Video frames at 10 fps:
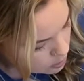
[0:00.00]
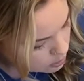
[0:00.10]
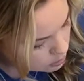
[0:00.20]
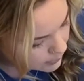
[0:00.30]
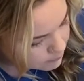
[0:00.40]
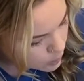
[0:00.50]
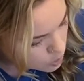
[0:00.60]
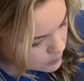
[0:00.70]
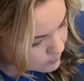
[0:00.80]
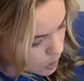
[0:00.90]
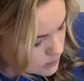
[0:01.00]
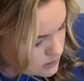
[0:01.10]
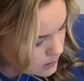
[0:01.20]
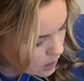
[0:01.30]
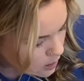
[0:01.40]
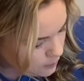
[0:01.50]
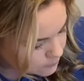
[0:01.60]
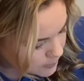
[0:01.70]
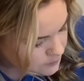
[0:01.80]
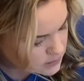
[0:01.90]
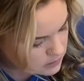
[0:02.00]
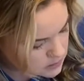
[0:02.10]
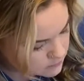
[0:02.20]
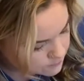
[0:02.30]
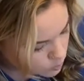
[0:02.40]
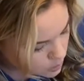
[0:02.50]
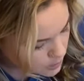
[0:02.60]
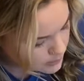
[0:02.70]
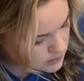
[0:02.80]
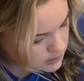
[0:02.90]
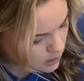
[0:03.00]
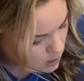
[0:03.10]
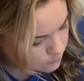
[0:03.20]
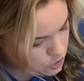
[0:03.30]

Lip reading: like Pokemon stuff, I've seen some Fortnite stuff.